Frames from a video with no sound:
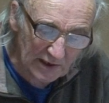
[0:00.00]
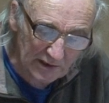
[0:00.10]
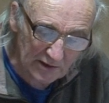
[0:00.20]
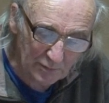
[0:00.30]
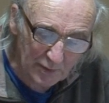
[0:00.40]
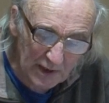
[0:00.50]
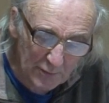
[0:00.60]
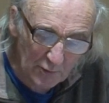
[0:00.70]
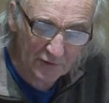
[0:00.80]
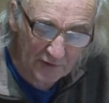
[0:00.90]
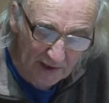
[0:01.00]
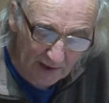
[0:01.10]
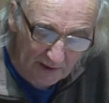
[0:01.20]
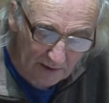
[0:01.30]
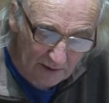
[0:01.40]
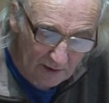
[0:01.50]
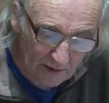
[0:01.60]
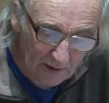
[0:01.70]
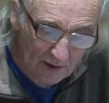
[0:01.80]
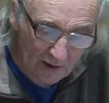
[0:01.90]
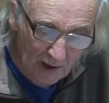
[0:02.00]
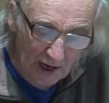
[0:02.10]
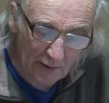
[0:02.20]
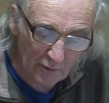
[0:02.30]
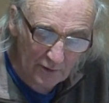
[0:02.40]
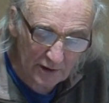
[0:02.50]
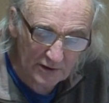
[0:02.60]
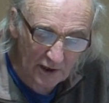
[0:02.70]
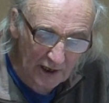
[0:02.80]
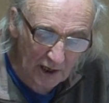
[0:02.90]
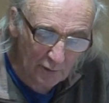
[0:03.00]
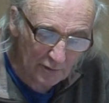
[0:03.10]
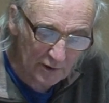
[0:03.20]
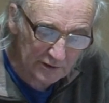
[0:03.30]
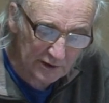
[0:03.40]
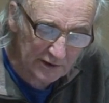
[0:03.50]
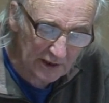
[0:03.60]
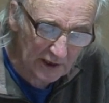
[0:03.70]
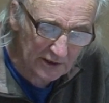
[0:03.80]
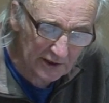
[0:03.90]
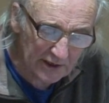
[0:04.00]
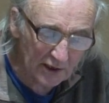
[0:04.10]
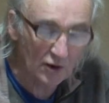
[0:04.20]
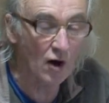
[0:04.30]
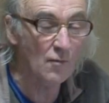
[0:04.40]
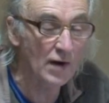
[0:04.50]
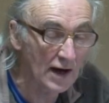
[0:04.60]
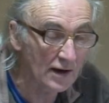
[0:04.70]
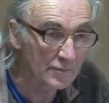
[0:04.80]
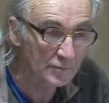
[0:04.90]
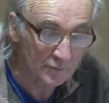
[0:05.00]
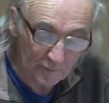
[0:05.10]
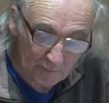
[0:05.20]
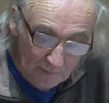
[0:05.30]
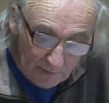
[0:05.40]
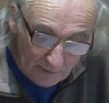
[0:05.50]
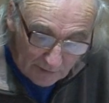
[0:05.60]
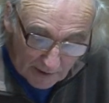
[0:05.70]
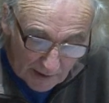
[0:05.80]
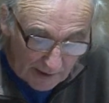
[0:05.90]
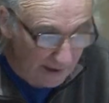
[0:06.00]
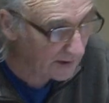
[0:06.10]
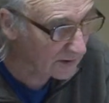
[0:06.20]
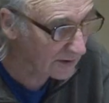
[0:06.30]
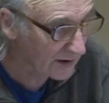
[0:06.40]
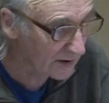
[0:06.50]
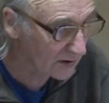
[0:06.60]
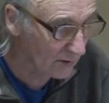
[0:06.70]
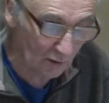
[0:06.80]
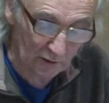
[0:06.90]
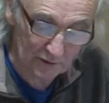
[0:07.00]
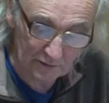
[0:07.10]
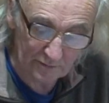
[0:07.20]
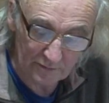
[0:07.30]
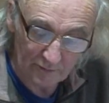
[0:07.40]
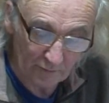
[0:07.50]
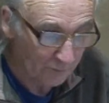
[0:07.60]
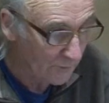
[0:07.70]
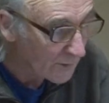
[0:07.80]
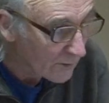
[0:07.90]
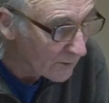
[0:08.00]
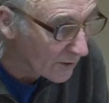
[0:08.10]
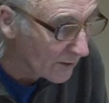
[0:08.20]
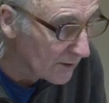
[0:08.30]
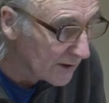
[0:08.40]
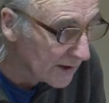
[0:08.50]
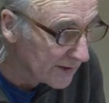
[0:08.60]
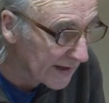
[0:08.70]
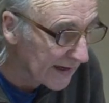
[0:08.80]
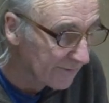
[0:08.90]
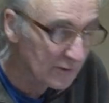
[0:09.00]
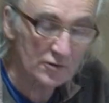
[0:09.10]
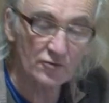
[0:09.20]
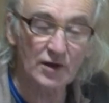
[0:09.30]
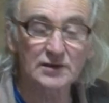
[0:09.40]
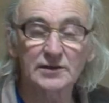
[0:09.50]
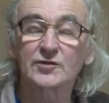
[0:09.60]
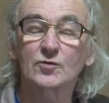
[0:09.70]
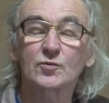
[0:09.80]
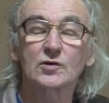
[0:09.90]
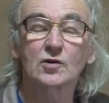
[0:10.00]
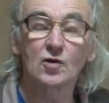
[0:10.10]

sentence. People think, I will not die, I will not die, die, die, comma, clinging to this thought. So he, they have not translated the word